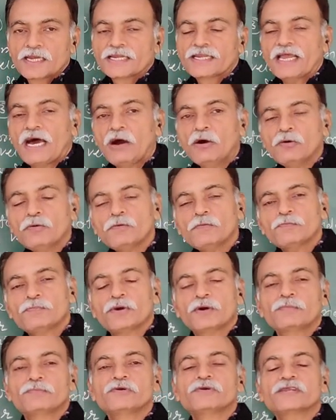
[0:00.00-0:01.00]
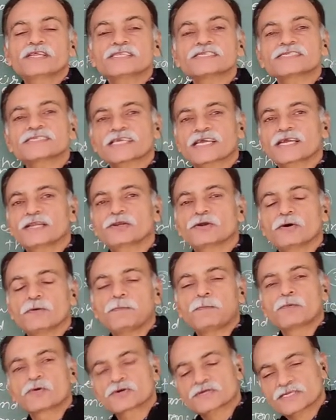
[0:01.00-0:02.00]
Now, from Newton's second law
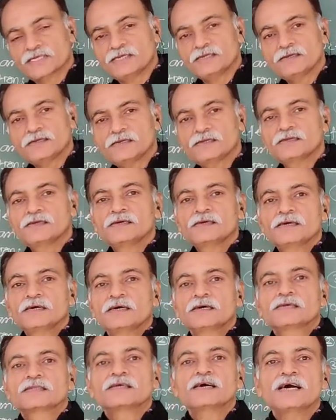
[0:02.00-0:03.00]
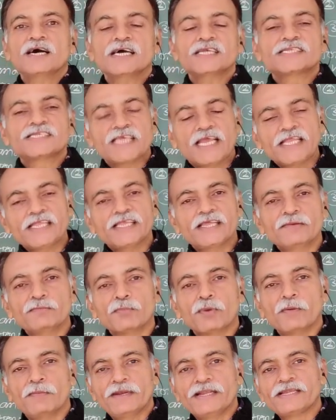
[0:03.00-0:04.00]
of motion, the change in
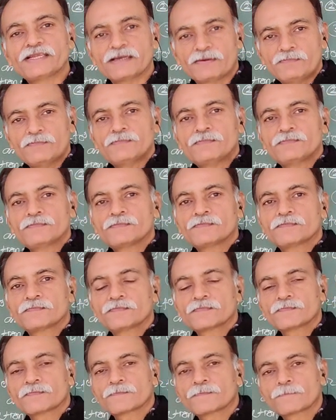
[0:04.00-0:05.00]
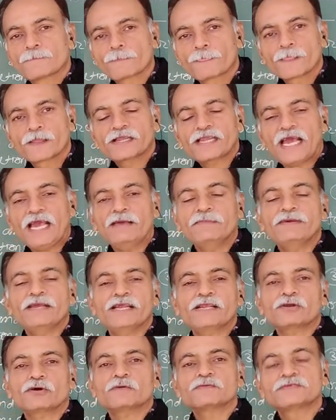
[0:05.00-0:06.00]
momentum, time
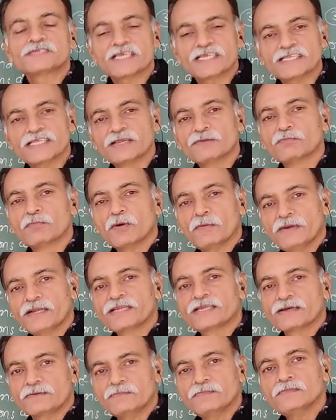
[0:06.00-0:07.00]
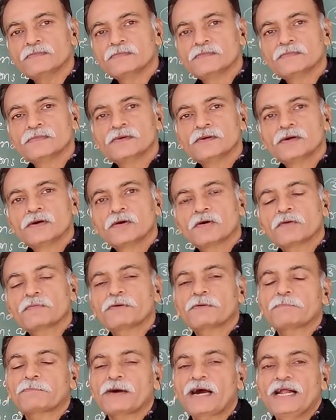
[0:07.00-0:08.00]
rate of change in momentum of
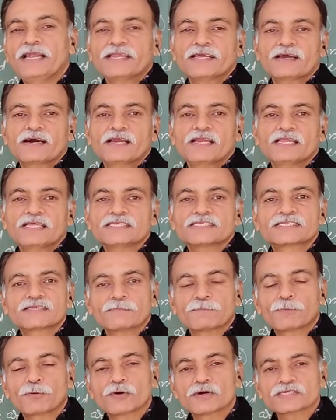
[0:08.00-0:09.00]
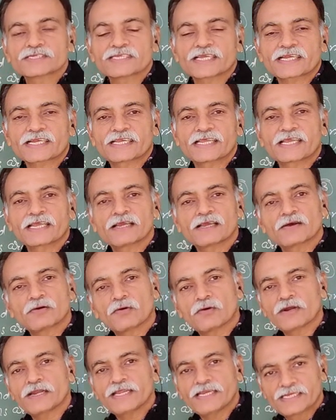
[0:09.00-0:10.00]
a particle is the force acting
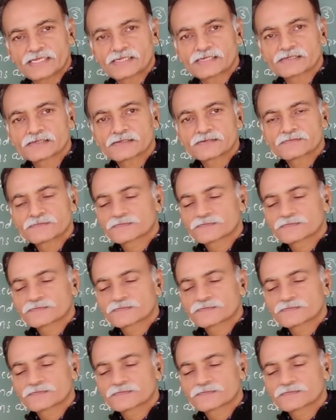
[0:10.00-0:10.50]
on it.